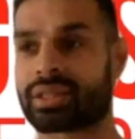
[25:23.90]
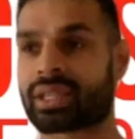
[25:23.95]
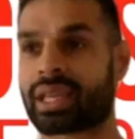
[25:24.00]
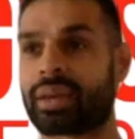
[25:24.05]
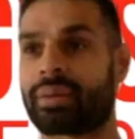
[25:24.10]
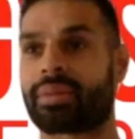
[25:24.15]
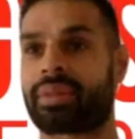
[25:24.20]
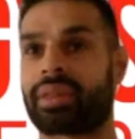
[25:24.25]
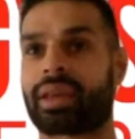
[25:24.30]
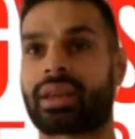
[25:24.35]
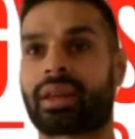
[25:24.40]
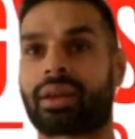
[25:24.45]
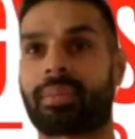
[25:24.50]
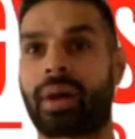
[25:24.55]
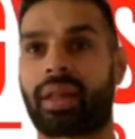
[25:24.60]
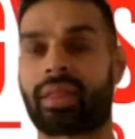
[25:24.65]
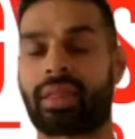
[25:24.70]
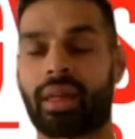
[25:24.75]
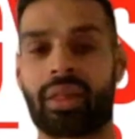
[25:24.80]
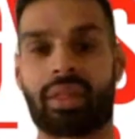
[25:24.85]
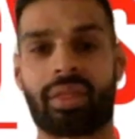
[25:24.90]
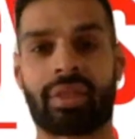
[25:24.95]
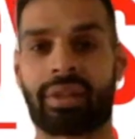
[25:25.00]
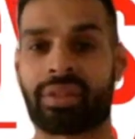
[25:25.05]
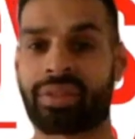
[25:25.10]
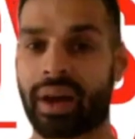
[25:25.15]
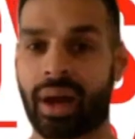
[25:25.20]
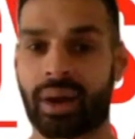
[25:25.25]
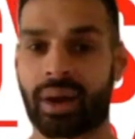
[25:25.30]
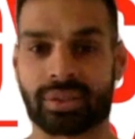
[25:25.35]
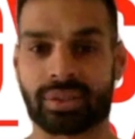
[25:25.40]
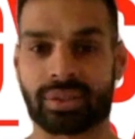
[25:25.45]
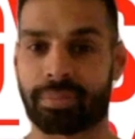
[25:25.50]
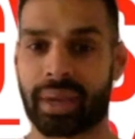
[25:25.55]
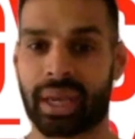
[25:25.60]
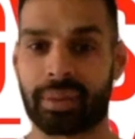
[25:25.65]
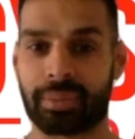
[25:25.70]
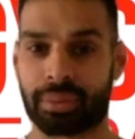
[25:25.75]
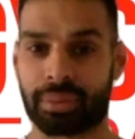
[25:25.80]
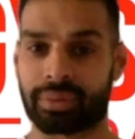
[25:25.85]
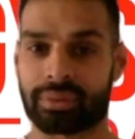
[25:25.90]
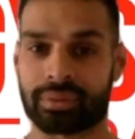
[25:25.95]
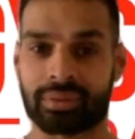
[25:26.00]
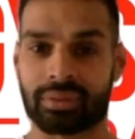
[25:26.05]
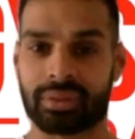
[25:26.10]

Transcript: keep thinking about the 1,000 people